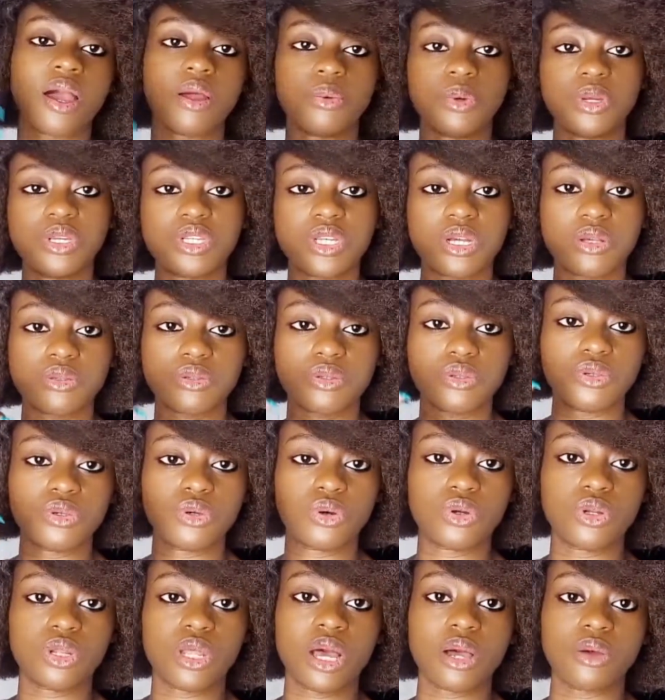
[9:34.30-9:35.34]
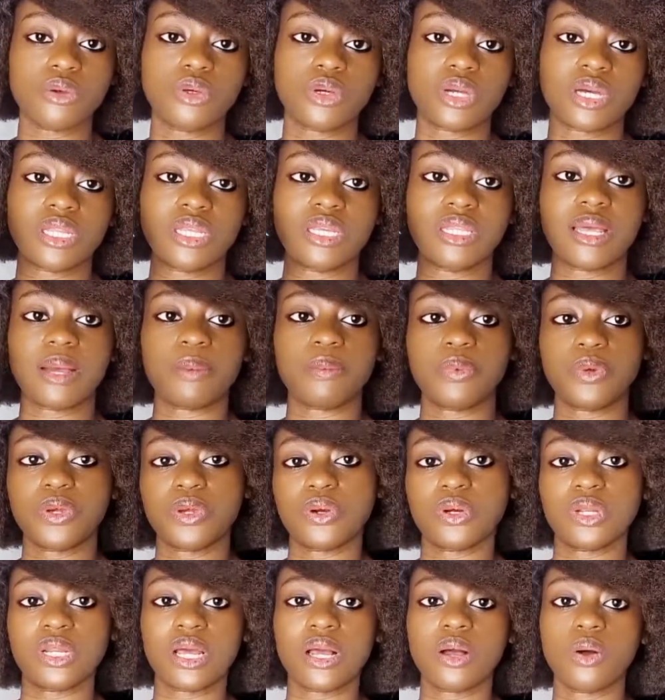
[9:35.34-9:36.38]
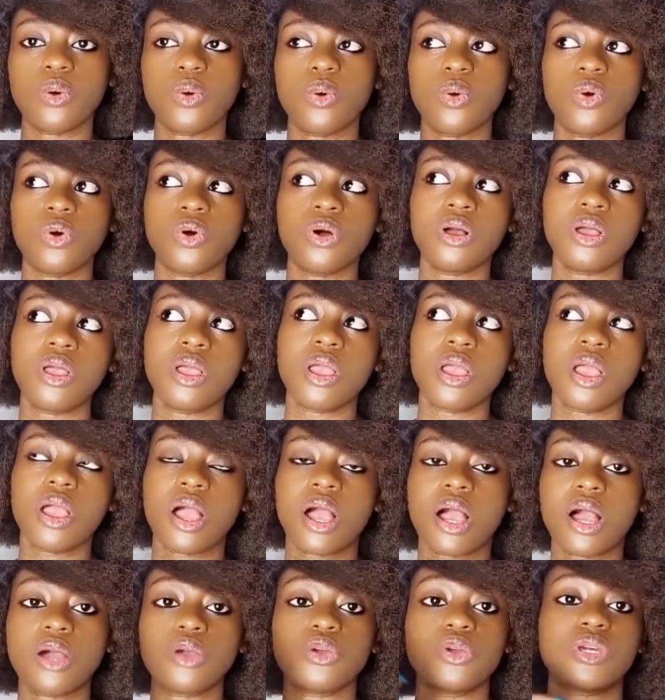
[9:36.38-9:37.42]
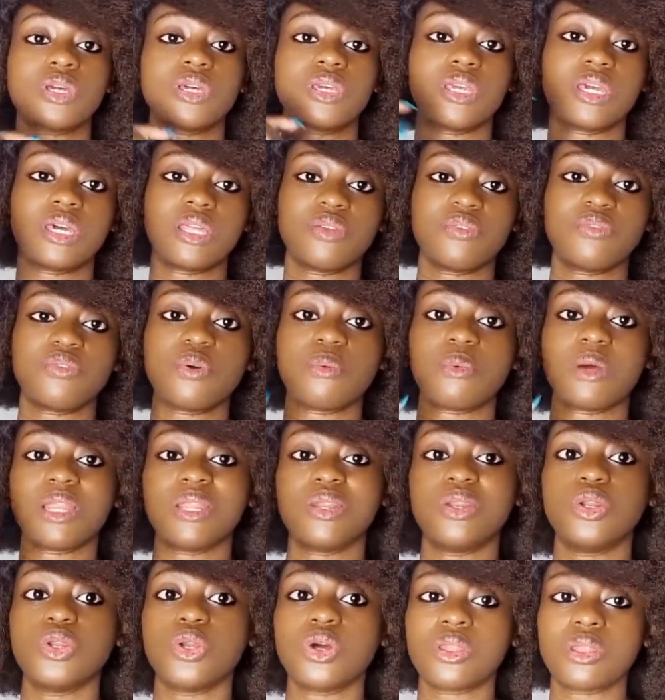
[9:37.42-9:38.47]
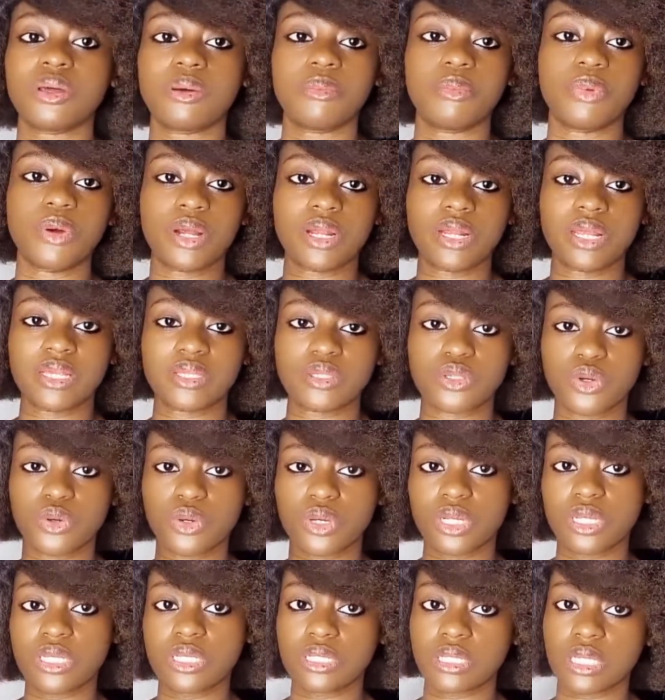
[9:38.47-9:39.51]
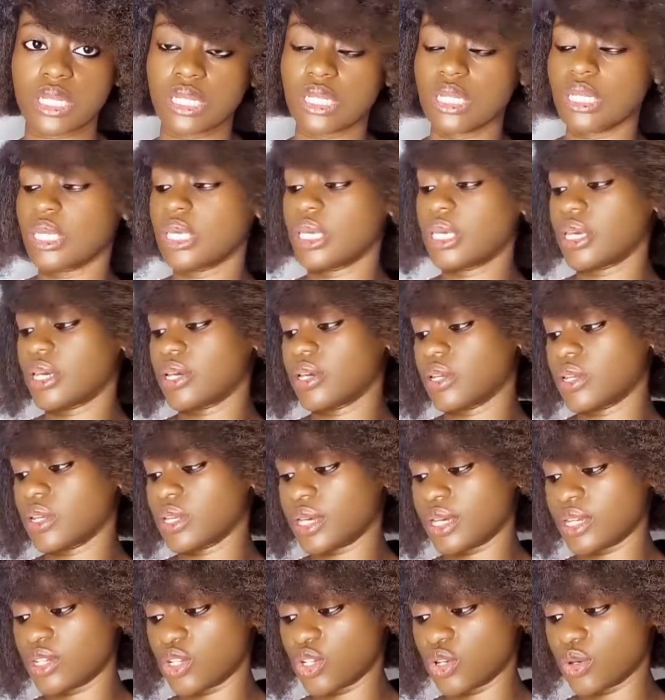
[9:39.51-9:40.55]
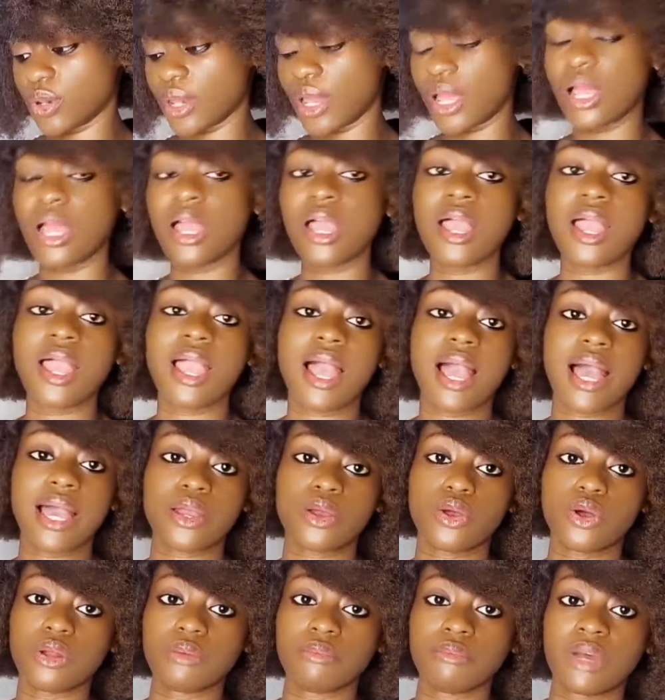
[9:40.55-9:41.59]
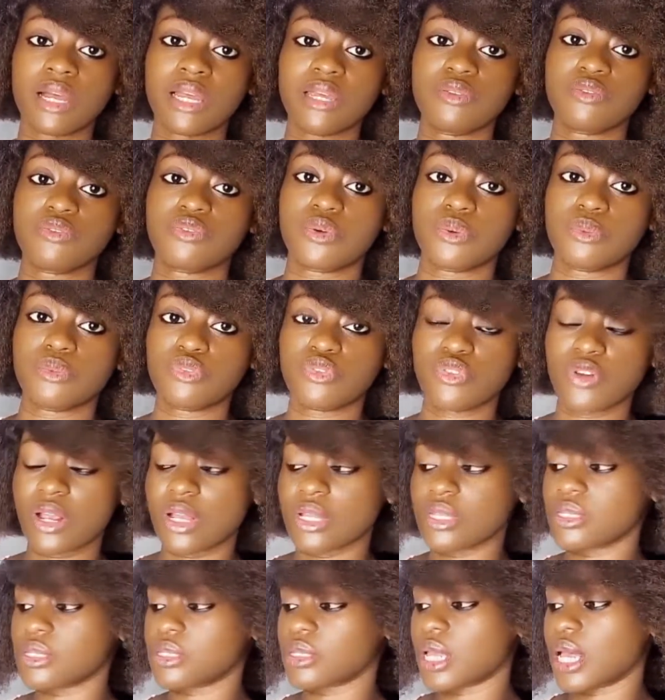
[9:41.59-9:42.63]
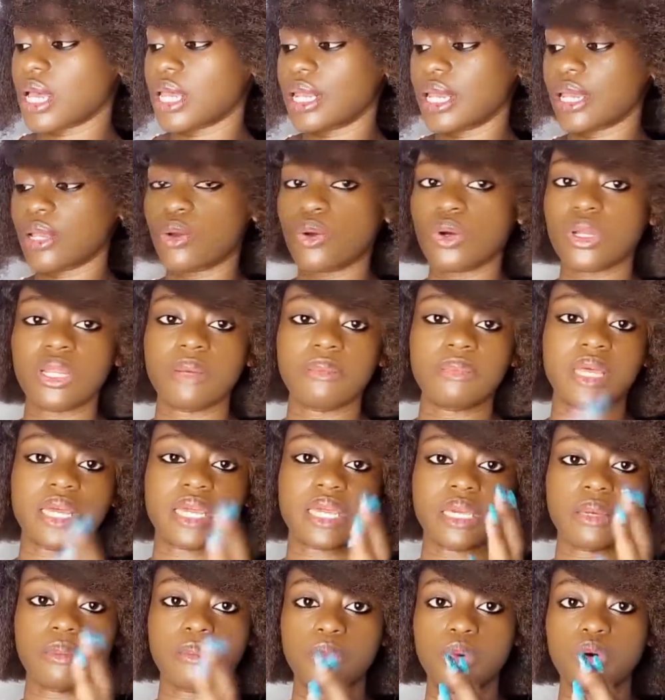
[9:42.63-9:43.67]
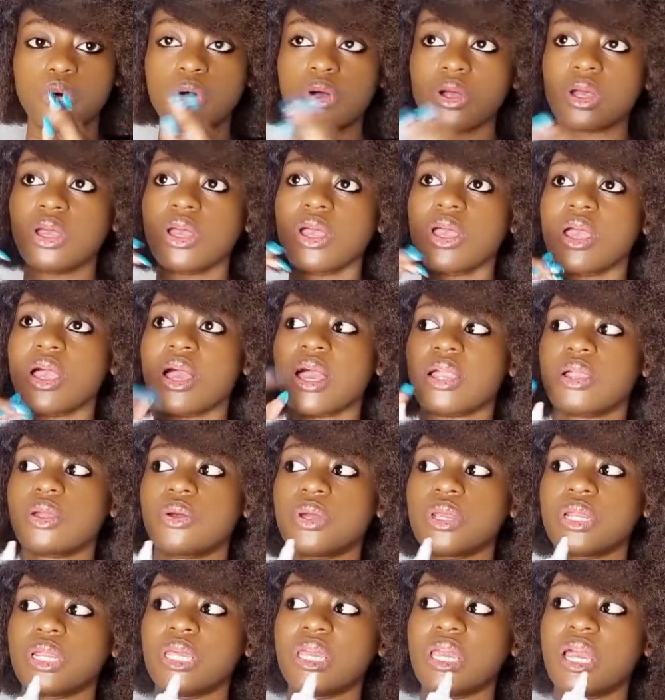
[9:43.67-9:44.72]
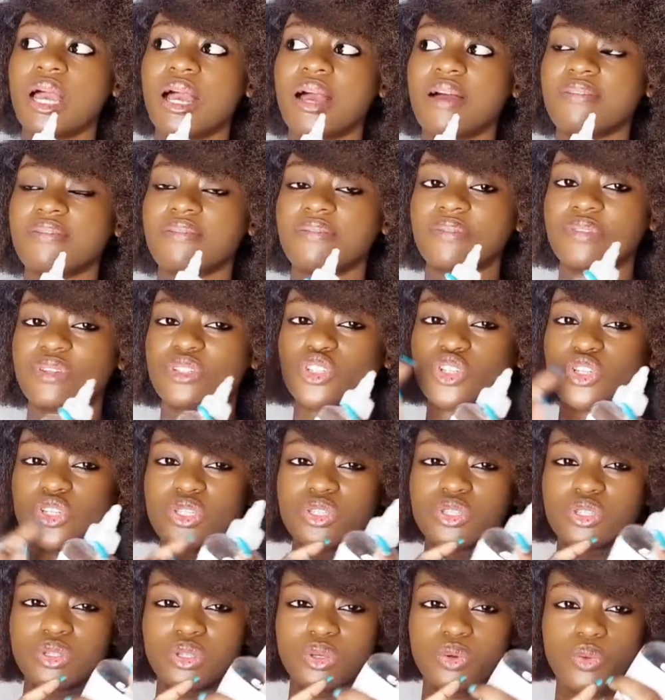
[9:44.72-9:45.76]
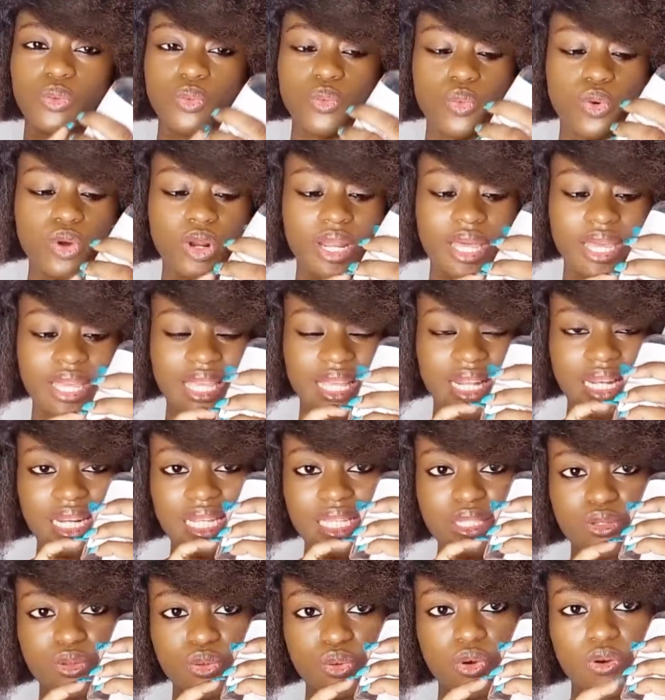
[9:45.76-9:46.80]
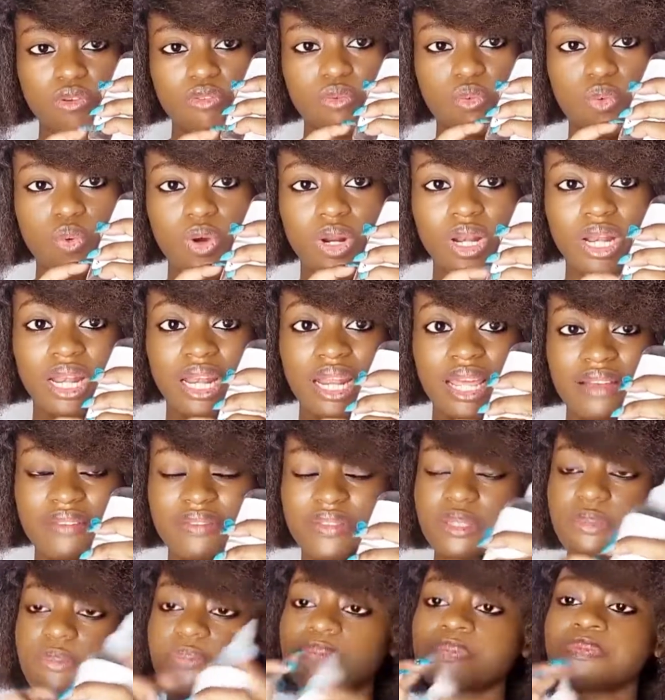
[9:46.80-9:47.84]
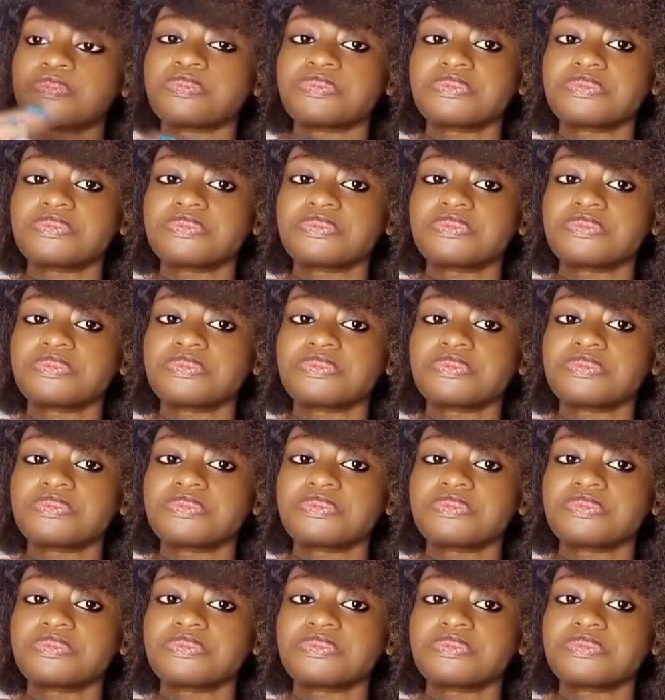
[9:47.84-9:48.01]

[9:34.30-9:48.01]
I'll reach out to you on how you can either pre-order or how you can get it from another brand that is currently selling here in Nigeria. I got mine from France, and I got them like in bulk. I currently have just one, like a little of one left.